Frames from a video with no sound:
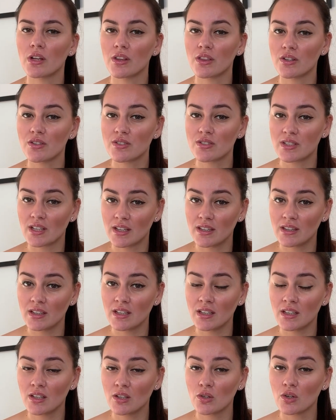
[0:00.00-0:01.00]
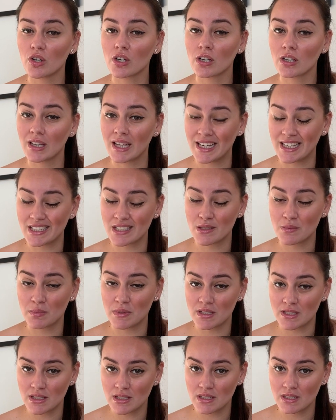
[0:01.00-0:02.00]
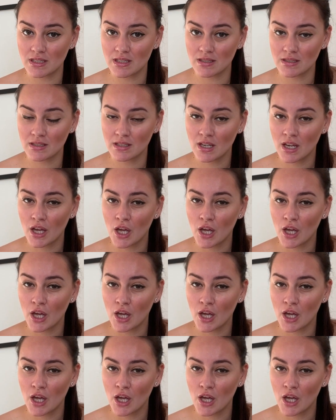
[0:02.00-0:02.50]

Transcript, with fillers: understanding your client's business.